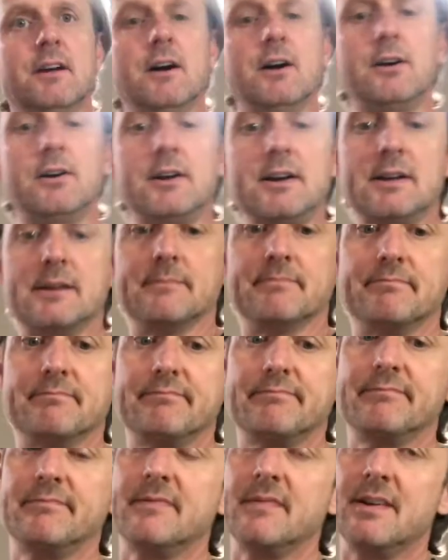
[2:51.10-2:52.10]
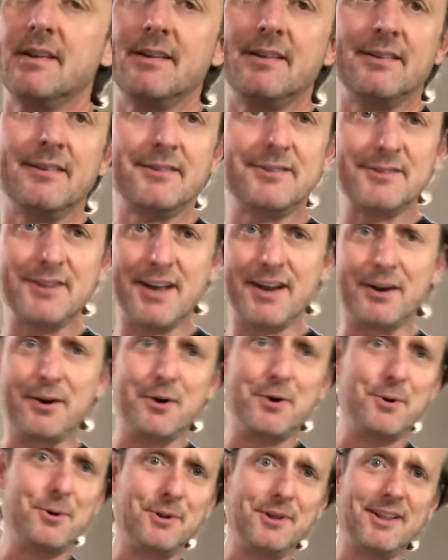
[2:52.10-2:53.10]
All right. There's not a
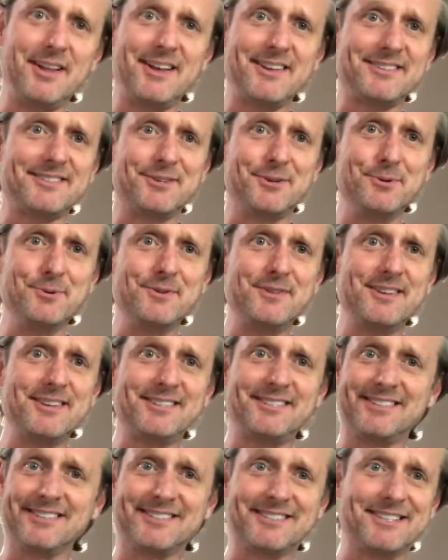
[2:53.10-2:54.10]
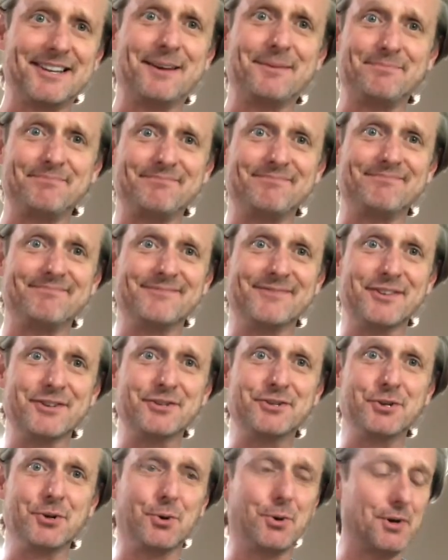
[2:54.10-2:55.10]
whole lot to this except the
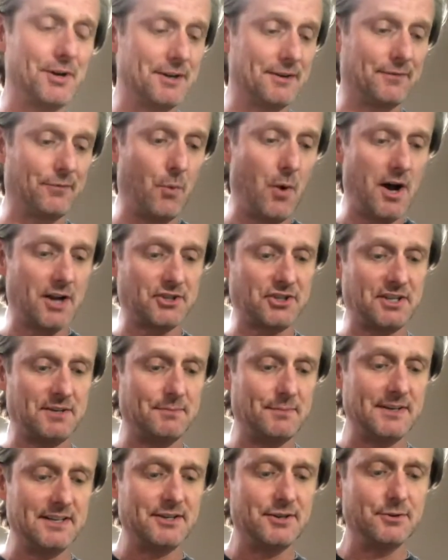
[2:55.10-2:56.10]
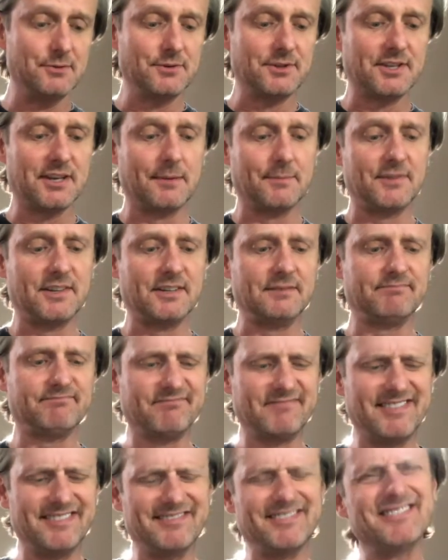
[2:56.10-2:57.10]
joy of watching me do something.
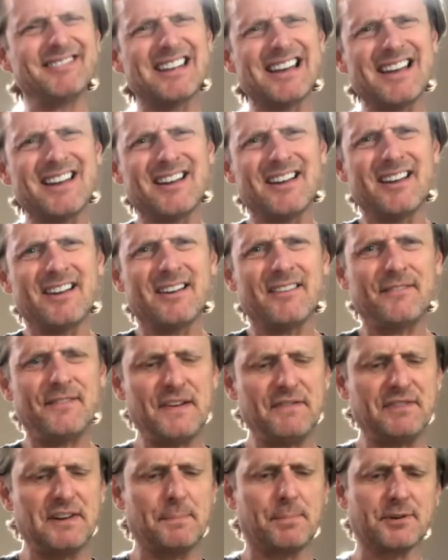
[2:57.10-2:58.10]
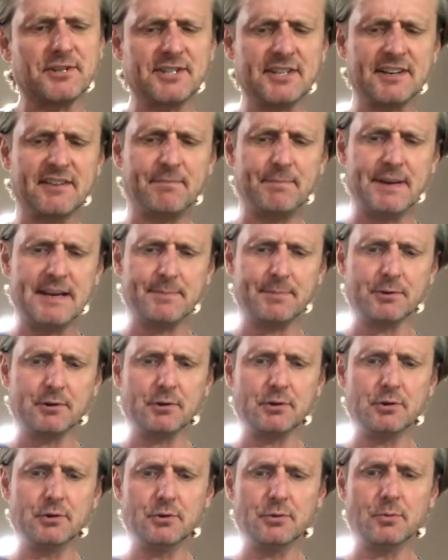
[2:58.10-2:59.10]
And 50% of people
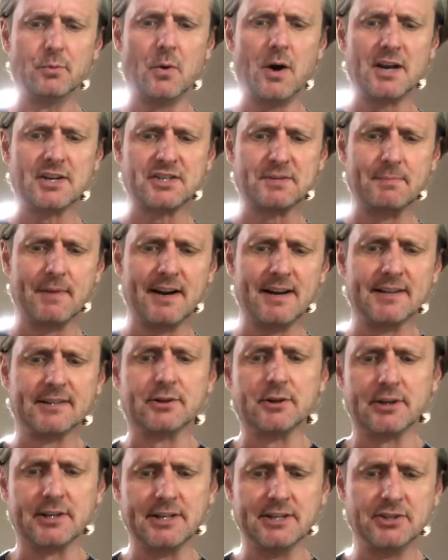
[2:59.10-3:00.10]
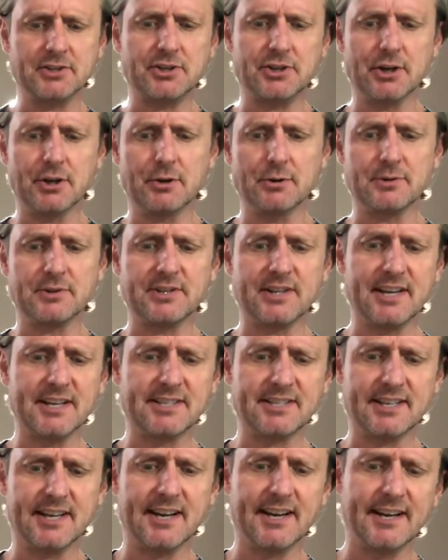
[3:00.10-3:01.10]
who watch my cooking shows, they
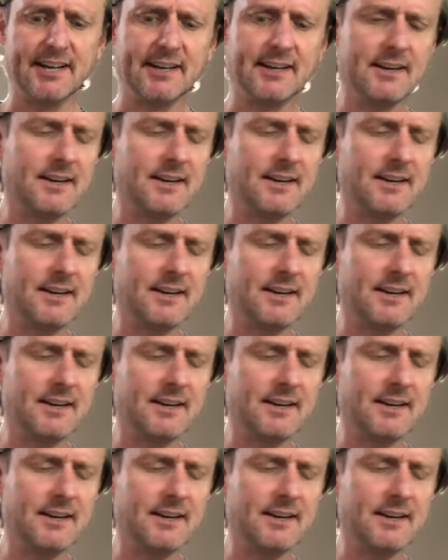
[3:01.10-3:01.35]
say,